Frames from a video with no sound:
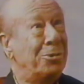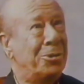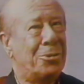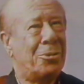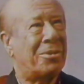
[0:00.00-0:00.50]

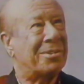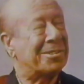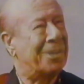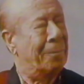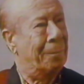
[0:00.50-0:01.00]
Bert Lahr,
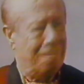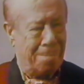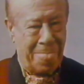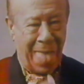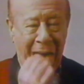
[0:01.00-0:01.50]
a
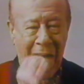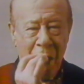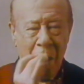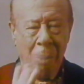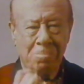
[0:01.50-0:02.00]
famous
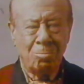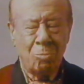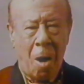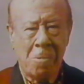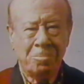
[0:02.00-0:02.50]
personality,
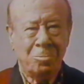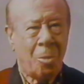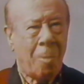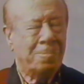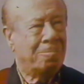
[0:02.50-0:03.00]
known for
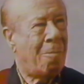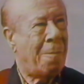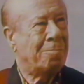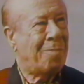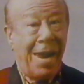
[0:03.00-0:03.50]
his role
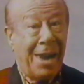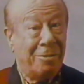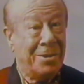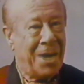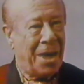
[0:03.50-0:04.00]
as
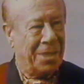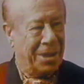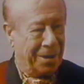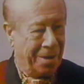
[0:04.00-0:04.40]
Cowardly Lion in The